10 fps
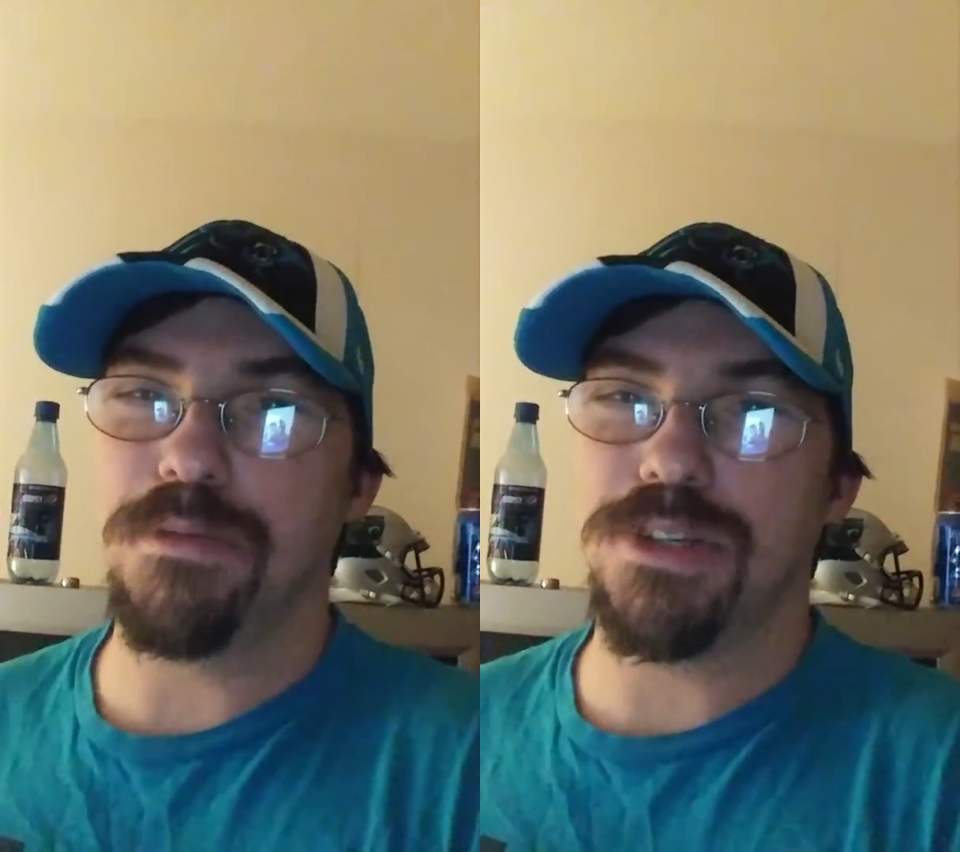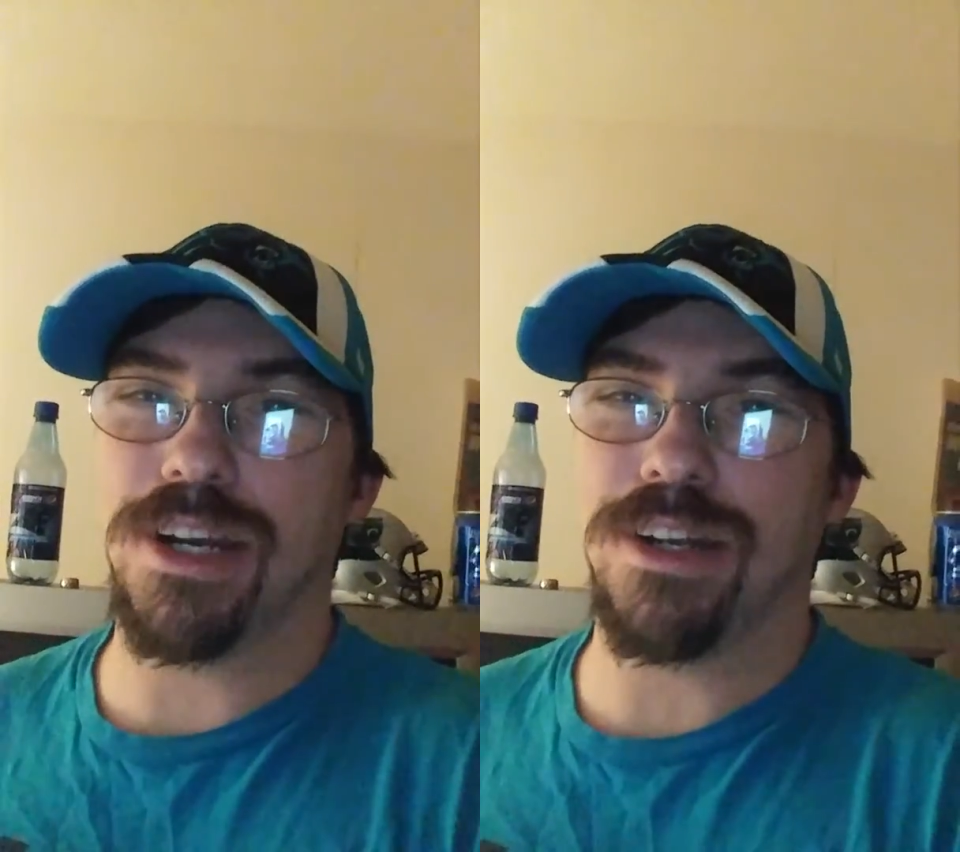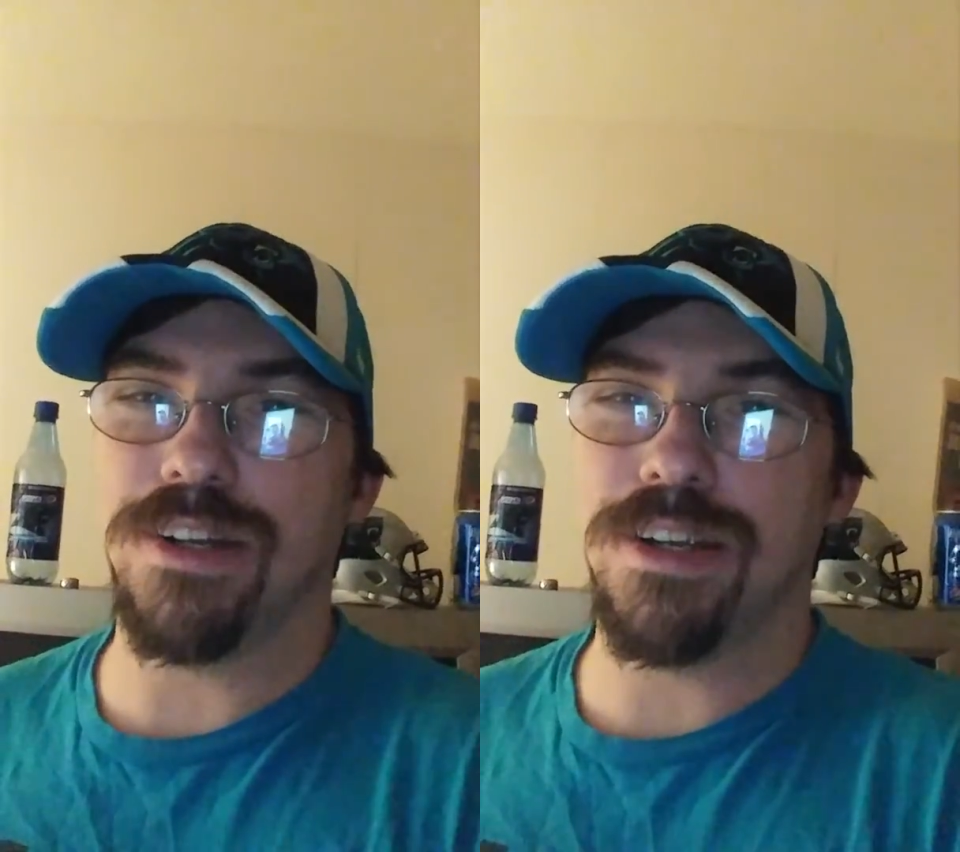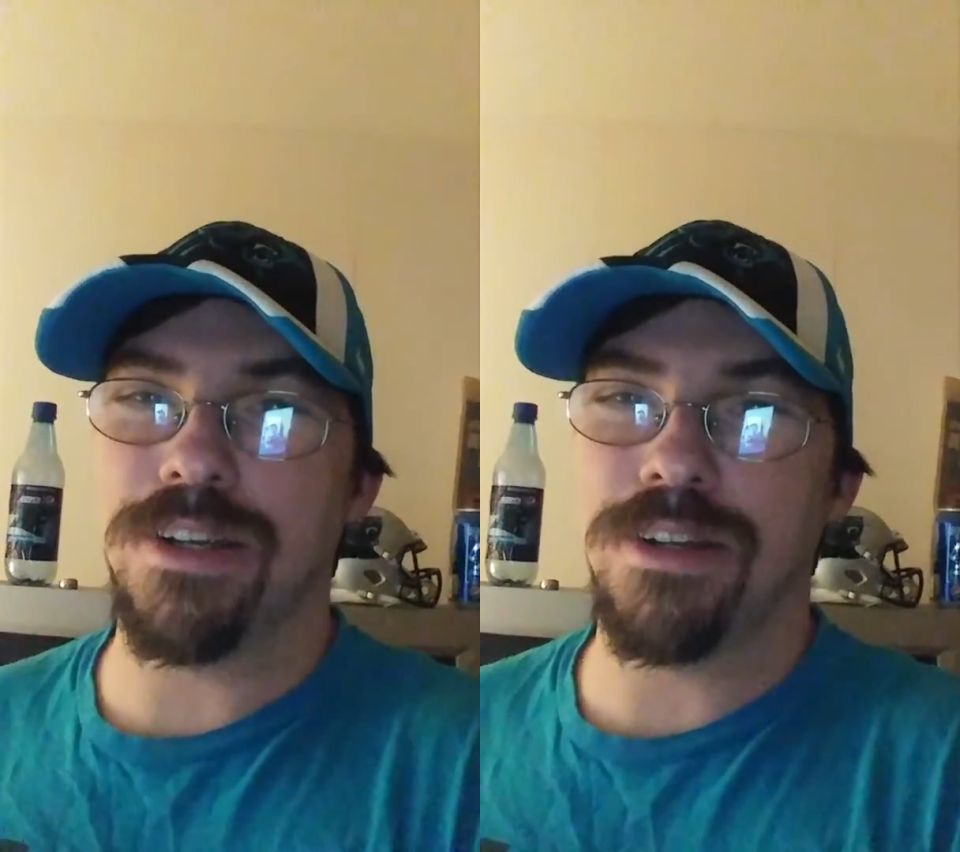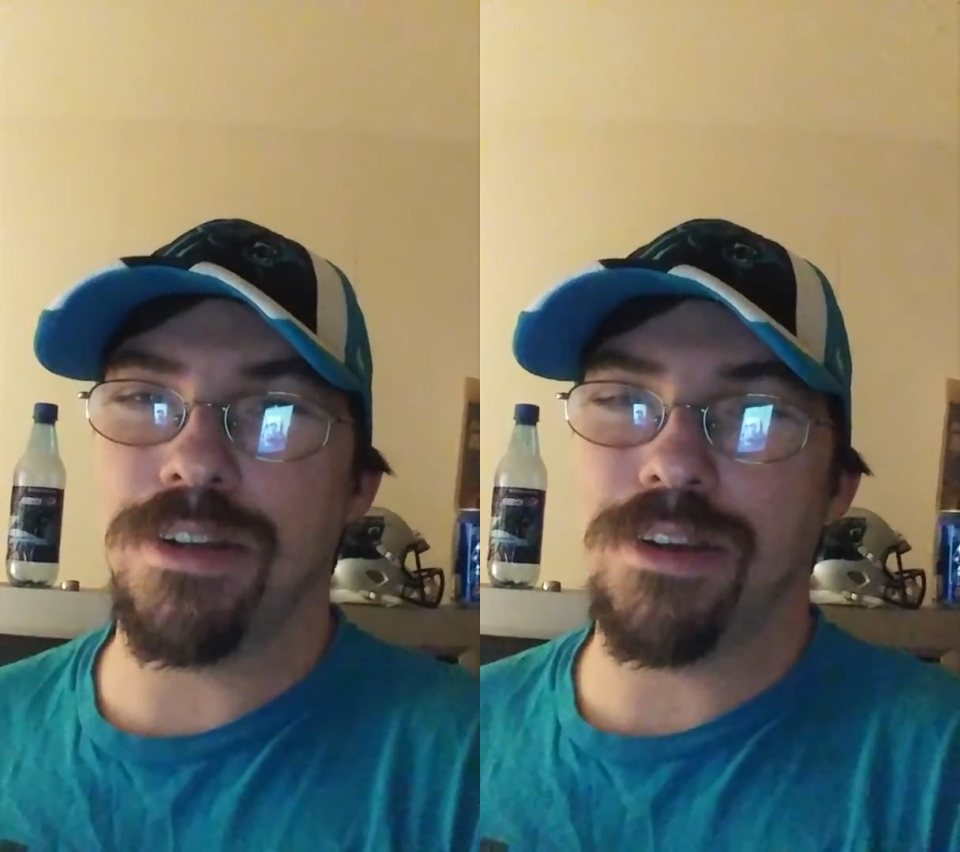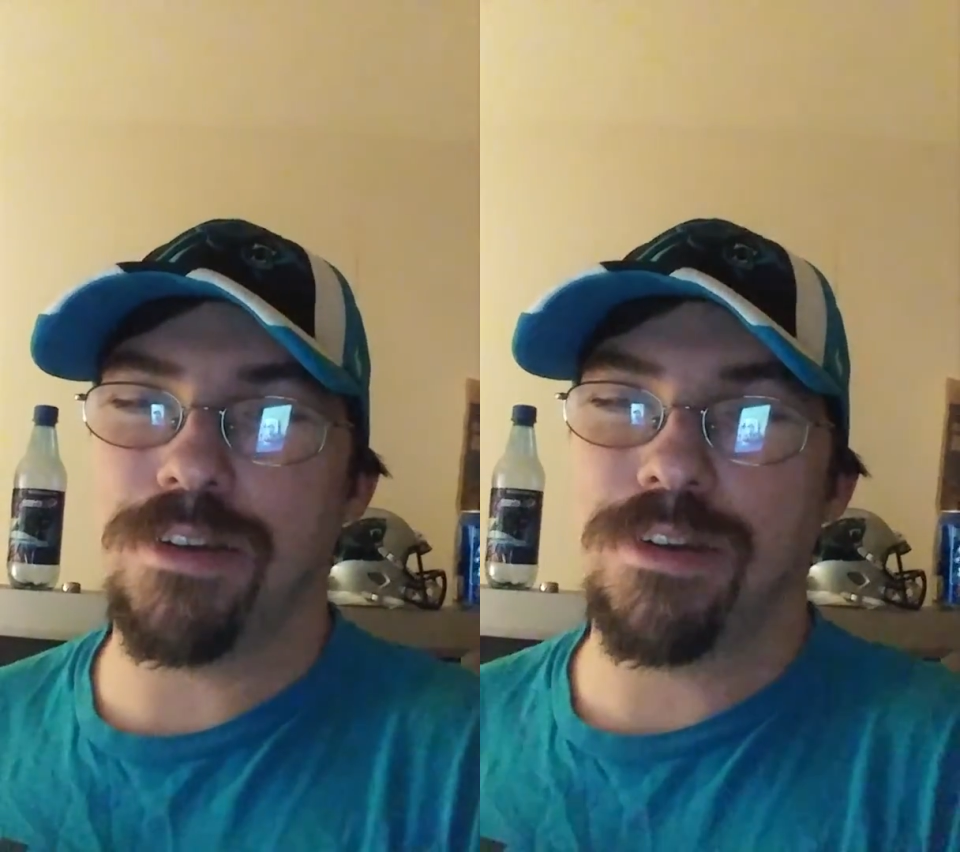checking in